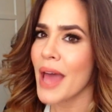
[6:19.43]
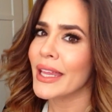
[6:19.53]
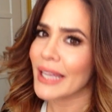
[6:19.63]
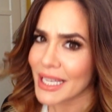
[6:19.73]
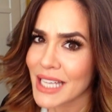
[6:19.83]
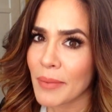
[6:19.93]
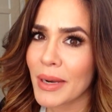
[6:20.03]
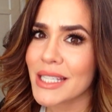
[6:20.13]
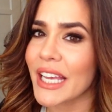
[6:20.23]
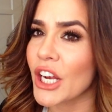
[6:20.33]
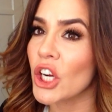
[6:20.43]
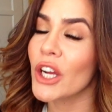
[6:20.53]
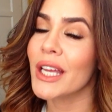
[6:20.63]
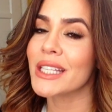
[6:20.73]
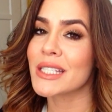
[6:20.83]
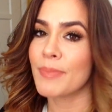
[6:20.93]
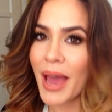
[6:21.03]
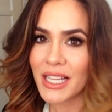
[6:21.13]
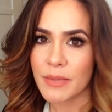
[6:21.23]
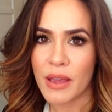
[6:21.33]
and then like 10 minutes later it's
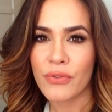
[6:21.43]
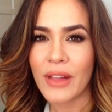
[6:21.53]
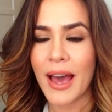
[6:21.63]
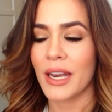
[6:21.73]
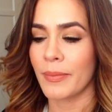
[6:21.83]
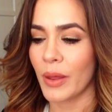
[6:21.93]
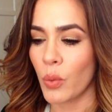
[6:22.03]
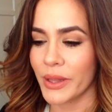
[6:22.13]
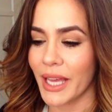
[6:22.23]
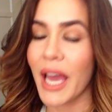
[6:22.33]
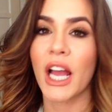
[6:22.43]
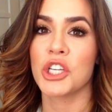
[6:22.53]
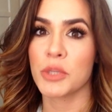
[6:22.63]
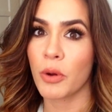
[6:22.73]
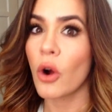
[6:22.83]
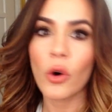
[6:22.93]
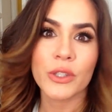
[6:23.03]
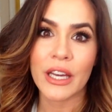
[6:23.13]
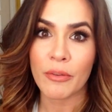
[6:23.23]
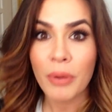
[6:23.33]
back to being flat and i'm like what the heck i just put a whole
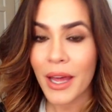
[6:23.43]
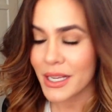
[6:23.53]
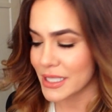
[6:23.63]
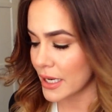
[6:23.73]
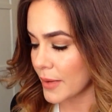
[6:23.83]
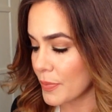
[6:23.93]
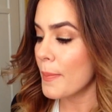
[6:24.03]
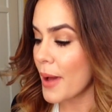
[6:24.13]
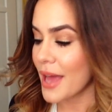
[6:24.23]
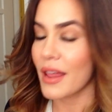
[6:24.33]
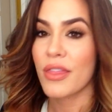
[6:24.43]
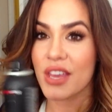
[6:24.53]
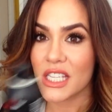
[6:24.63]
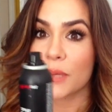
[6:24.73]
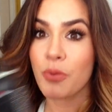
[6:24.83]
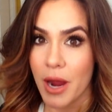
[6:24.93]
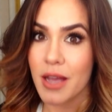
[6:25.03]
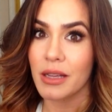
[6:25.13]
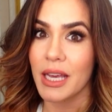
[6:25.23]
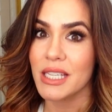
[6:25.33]
ton of product in it but this spray
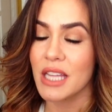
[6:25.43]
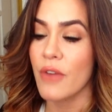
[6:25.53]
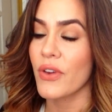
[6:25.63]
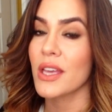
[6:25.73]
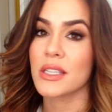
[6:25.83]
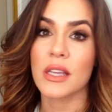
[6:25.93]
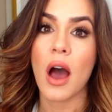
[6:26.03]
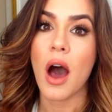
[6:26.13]
clay stuff is